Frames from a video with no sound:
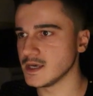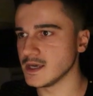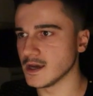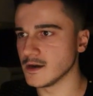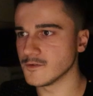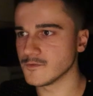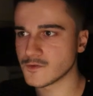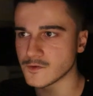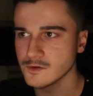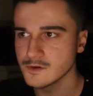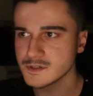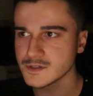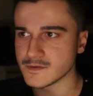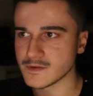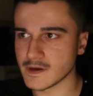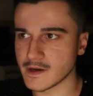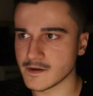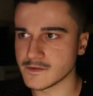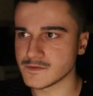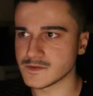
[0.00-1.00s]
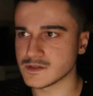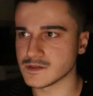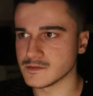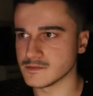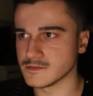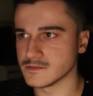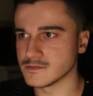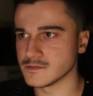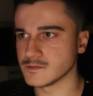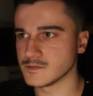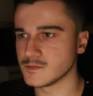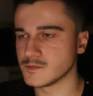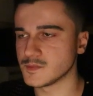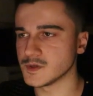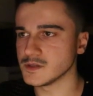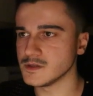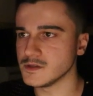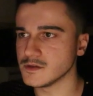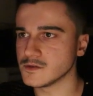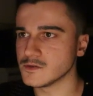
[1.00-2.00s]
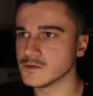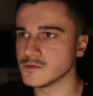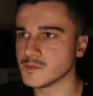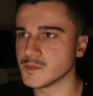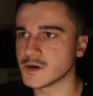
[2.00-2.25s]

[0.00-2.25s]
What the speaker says: And of course we have some pretty cool